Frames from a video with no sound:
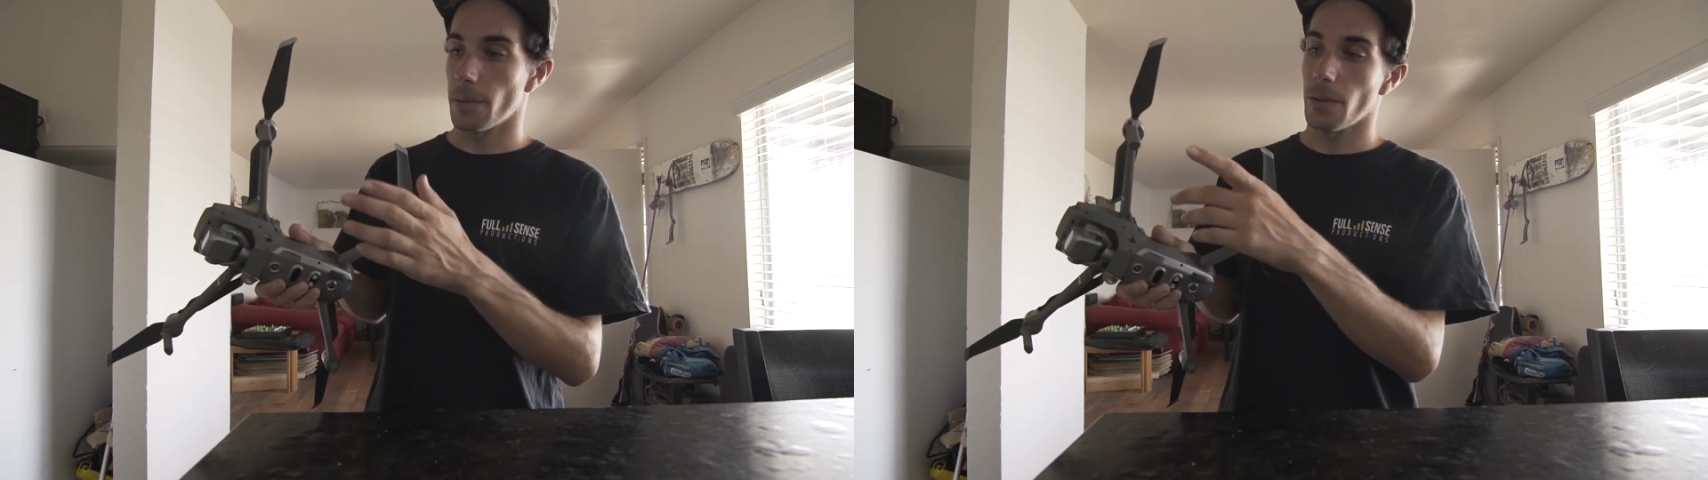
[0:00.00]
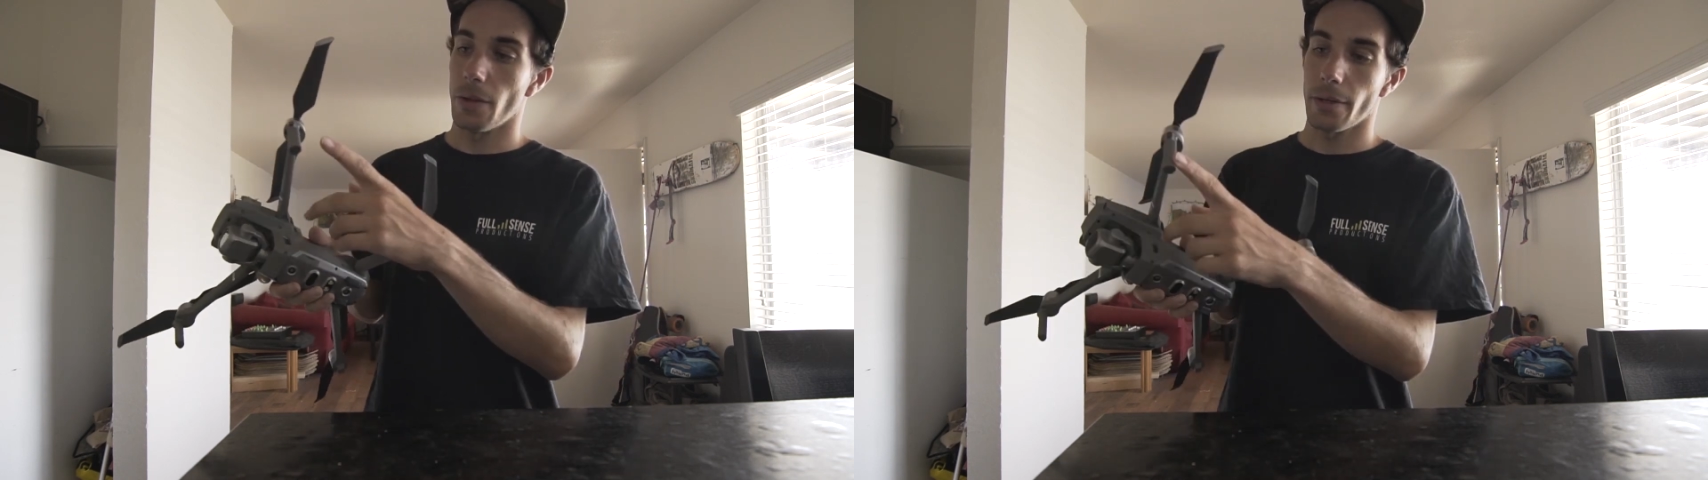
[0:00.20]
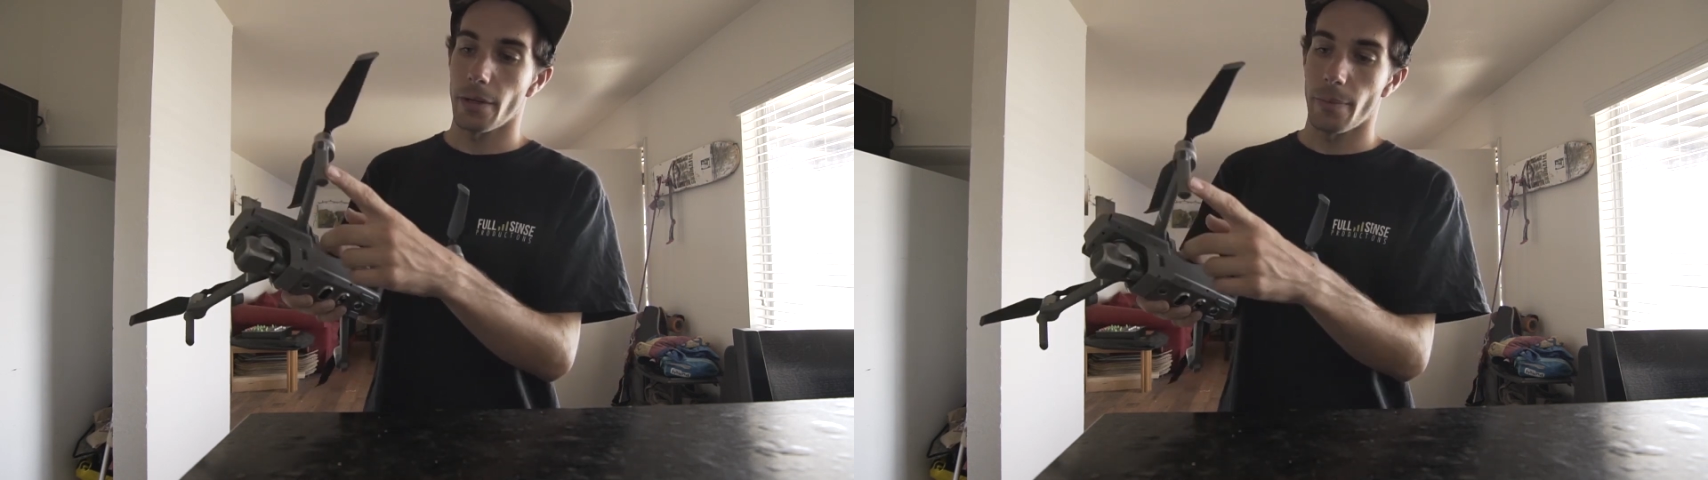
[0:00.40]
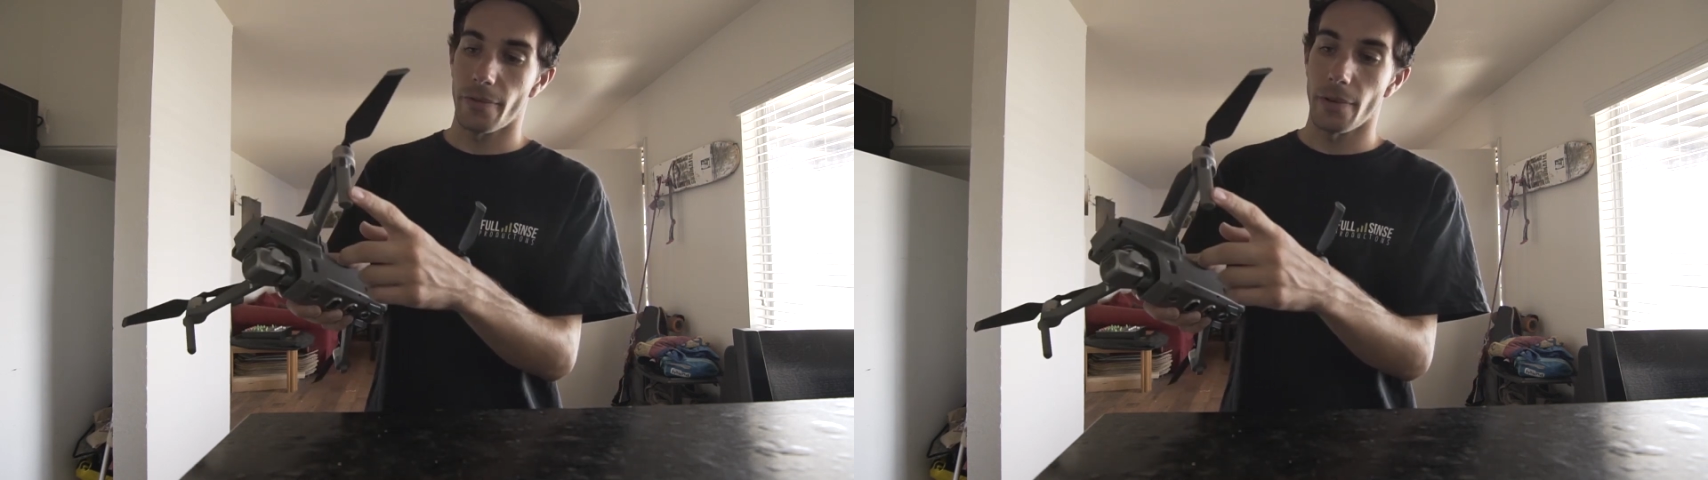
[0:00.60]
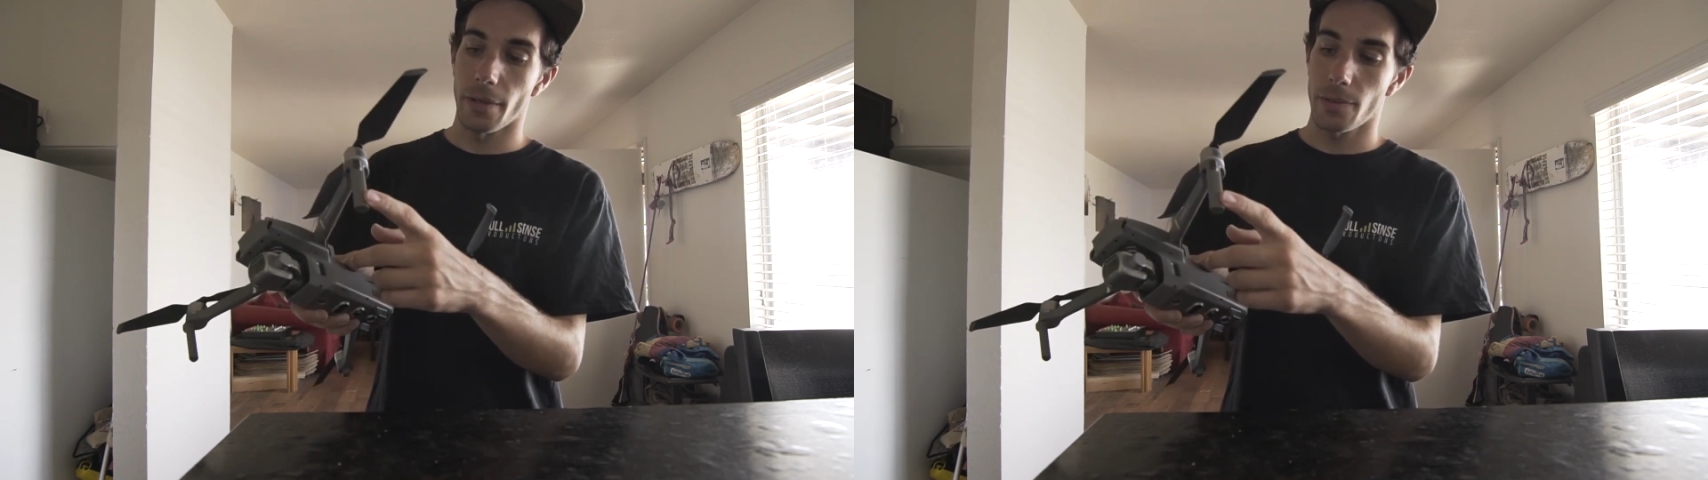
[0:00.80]
Longer up
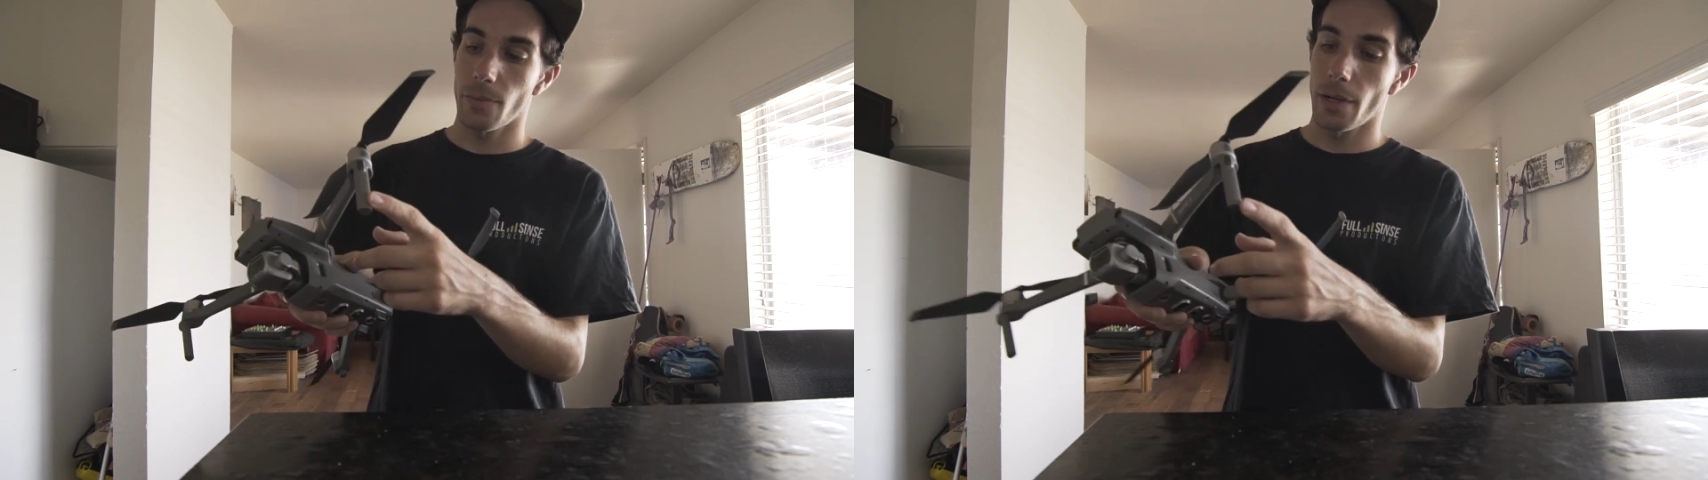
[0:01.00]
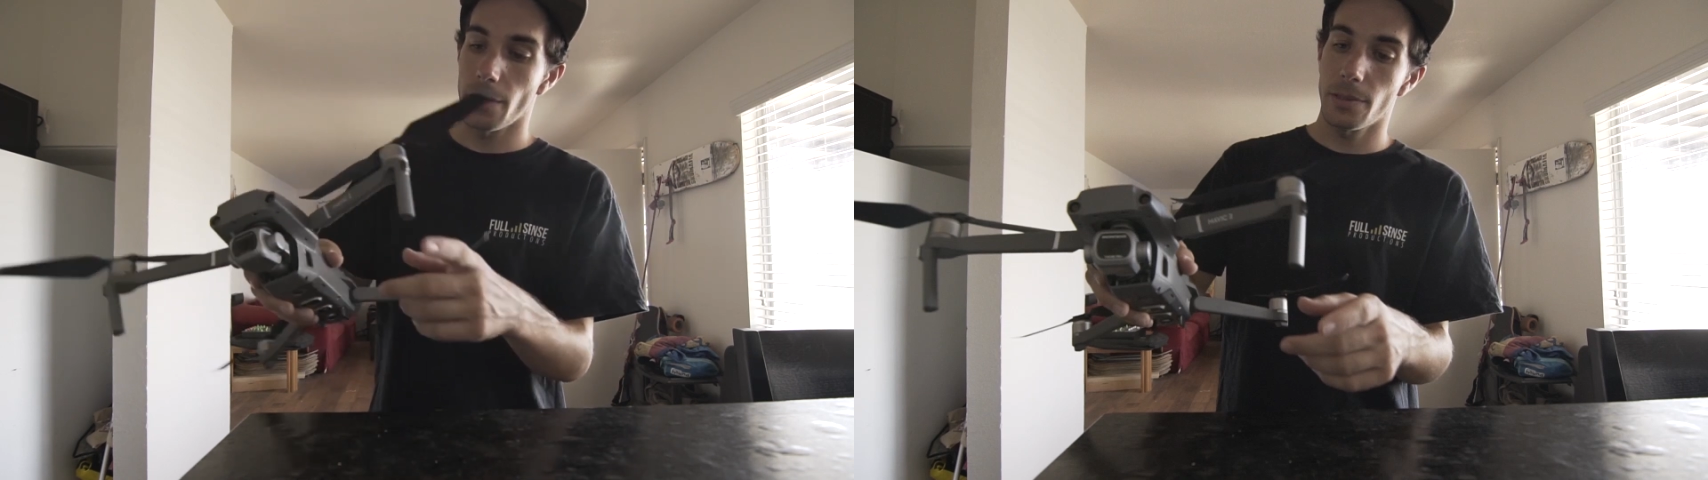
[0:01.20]
front as well,